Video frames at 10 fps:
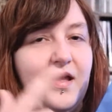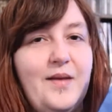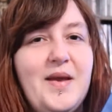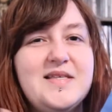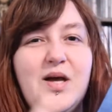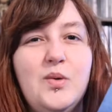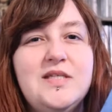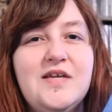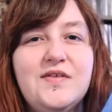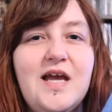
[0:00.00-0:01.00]
it makes the whole
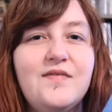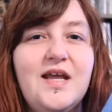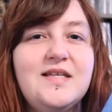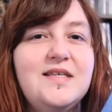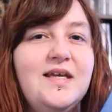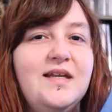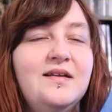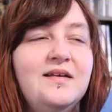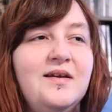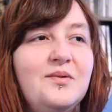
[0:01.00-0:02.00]
DVD have an 18,